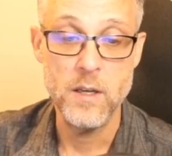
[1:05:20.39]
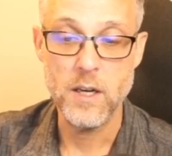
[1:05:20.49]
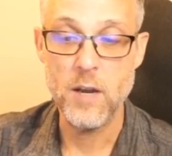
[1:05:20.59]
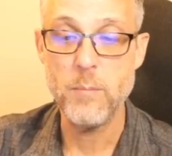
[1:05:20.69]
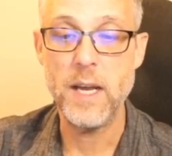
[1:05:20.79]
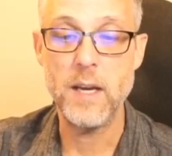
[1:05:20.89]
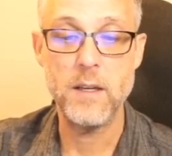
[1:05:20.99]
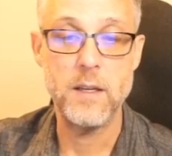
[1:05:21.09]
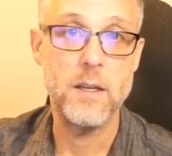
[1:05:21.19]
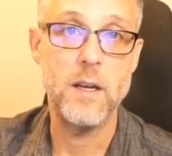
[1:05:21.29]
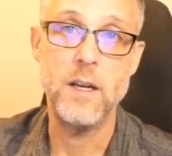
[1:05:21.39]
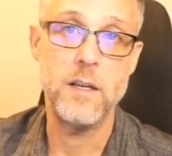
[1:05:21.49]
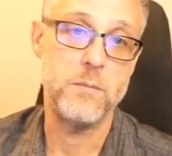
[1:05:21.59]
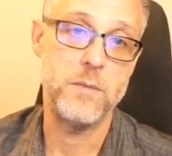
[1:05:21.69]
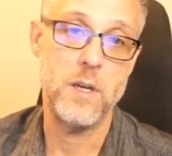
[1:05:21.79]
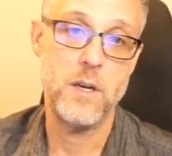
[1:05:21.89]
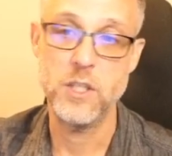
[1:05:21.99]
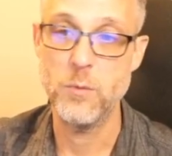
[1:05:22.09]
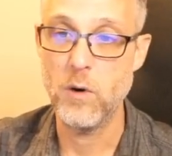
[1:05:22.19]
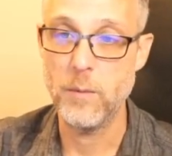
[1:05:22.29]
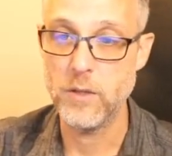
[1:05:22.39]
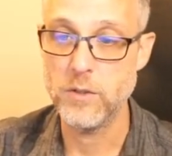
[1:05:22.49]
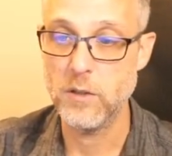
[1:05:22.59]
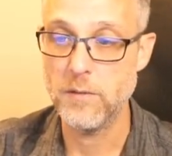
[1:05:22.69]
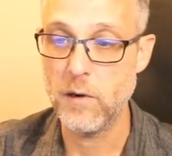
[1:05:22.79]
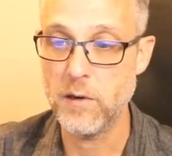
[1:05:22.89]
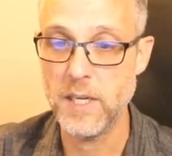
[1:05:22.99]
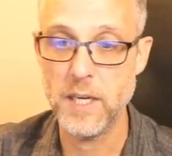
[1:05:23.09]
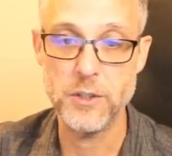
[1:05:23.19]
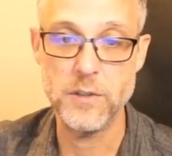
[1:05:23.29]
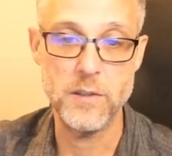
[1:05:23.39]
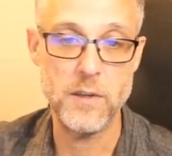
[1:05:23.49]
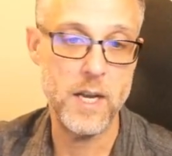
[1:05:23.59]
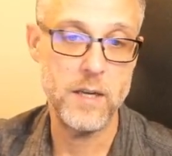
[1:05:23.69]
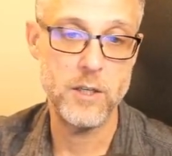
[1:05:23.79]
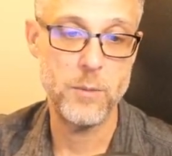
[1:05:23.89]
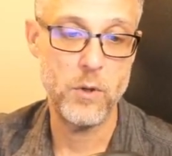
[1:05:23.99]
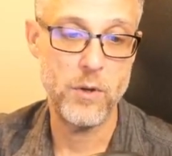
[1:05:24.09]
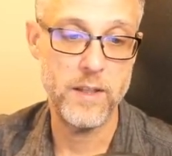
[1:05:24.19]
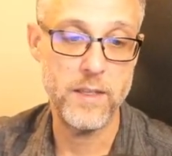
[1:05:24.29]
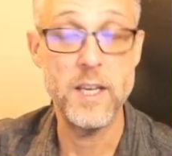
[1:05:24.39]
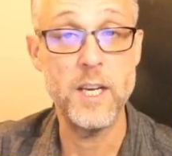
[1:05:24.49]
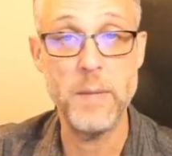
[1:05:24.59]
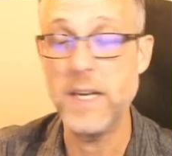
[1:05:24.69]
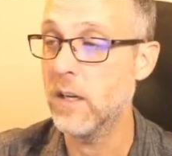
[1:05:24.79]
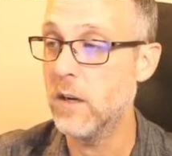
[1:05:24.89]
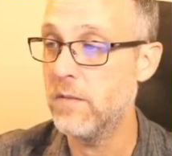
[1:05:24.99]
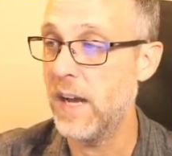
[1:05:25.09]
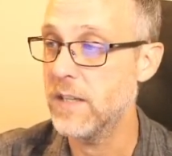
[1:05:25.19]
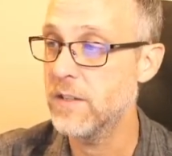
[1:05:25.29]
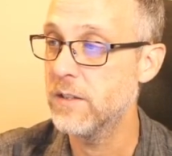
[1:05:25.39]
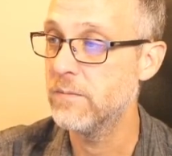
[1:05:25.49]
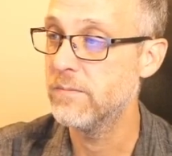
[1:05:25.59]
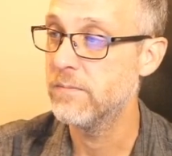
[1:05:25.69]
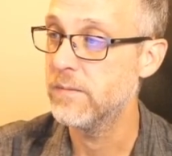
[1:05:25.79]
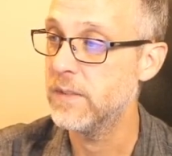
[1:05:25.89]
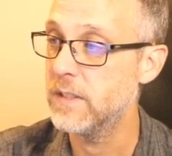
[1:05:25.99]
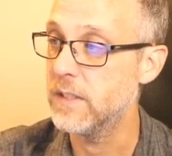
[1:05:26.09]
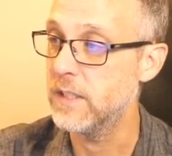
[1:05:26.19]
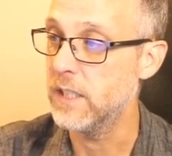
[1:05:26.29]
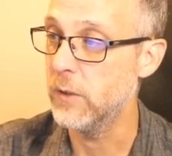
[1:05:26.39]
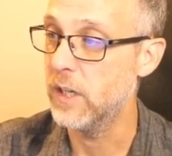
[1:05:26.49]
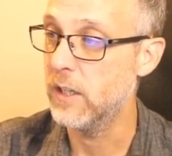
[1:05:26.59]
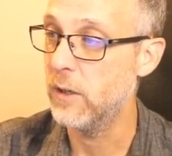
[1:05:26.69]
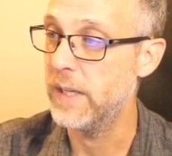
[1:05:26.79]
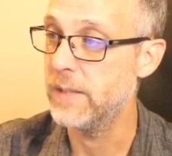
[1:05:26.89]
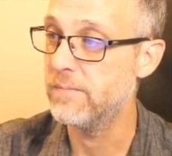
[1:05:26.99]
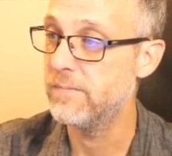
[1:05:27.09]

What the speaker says: come back, talk some more about server architecture, how to deploy a thing and make it go fast. See you in a little bit.